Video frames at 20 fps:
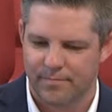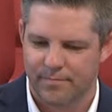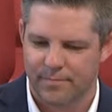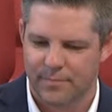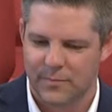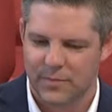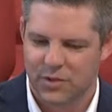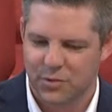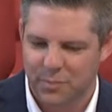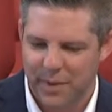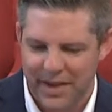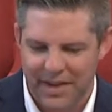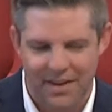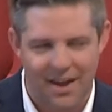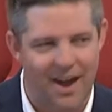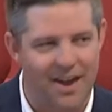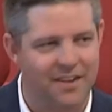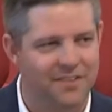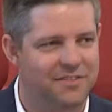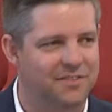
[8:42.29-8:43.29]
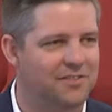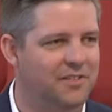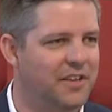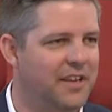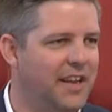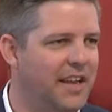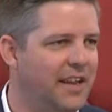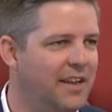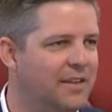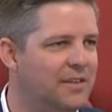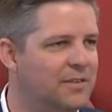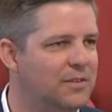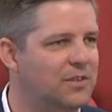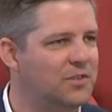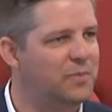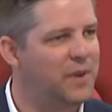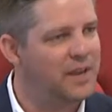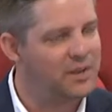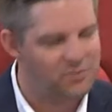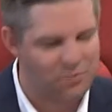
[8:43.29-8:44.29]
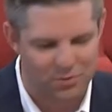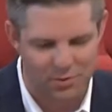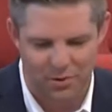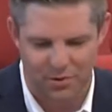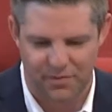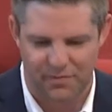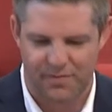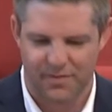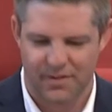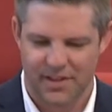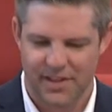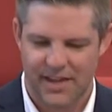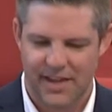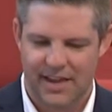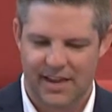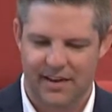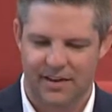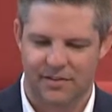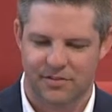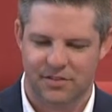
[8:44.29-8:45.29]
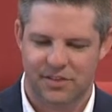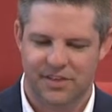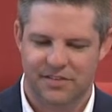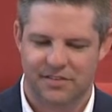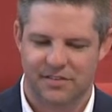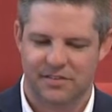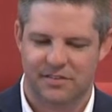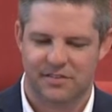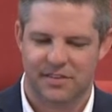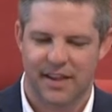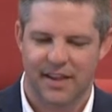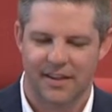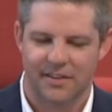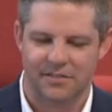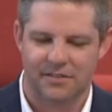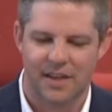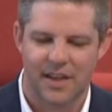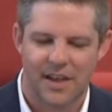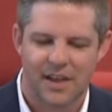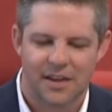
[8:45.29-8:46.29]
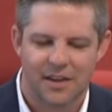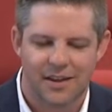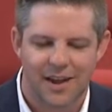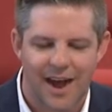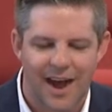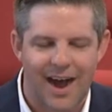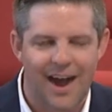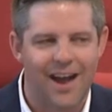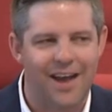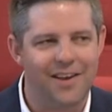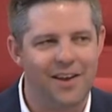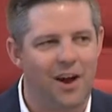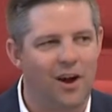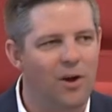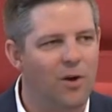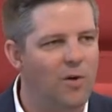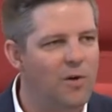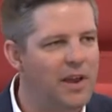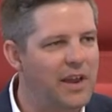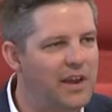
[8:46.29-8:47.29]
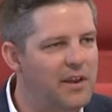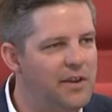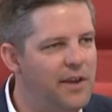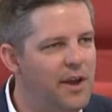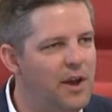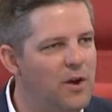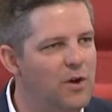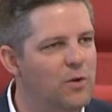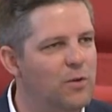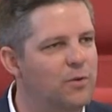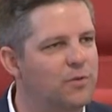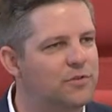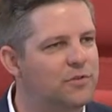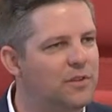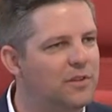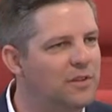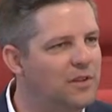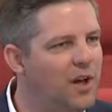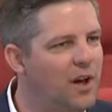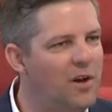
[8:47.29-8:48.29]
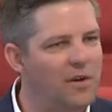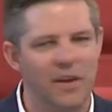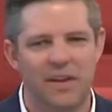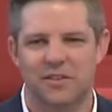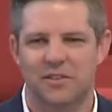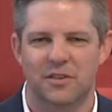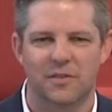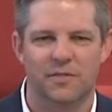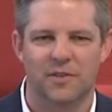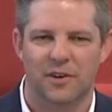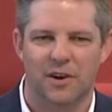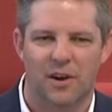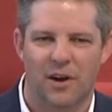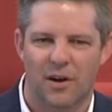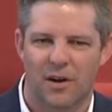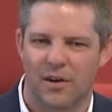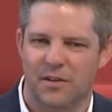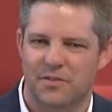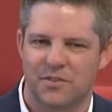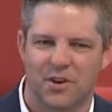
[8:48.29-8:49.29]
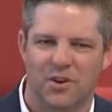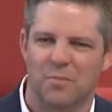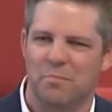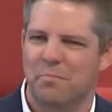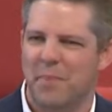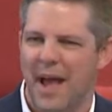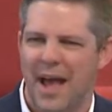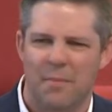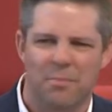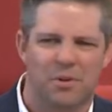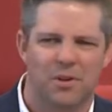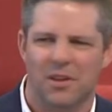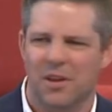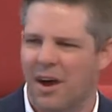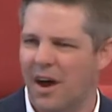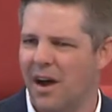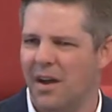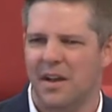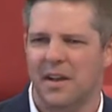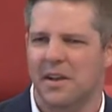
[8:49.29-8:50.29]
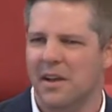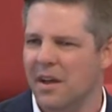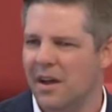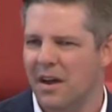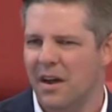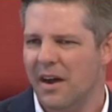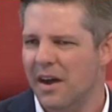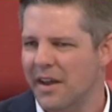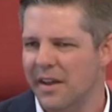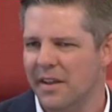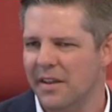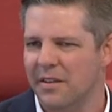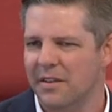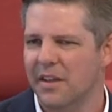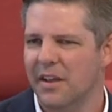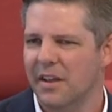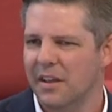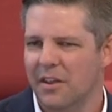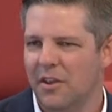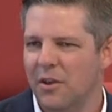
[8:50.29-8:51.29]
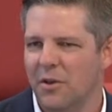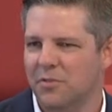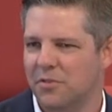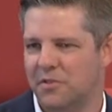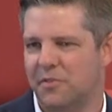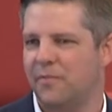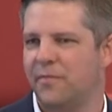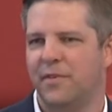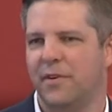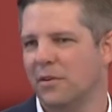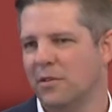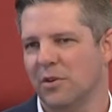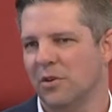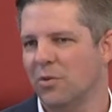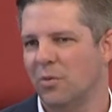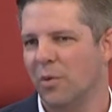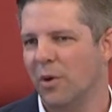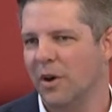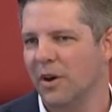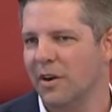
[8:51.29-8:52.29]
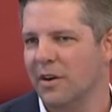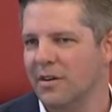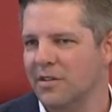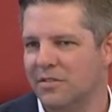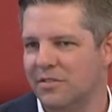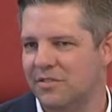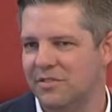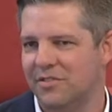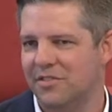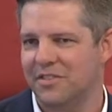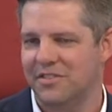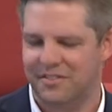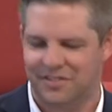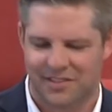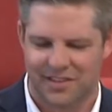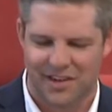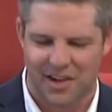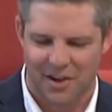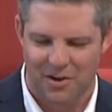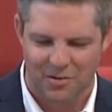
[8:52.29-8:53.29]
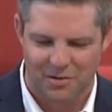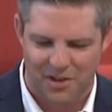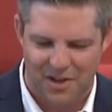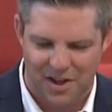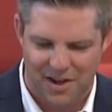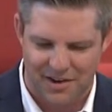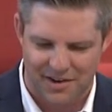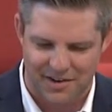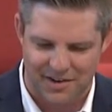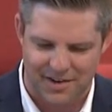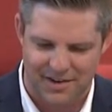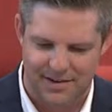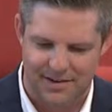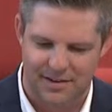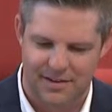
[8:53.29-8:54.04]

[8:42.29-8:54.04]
Speak honestly, speak truthfully, Jesus says. God already knows the longings of your heart. Don't babble on and use filler words just to go longer.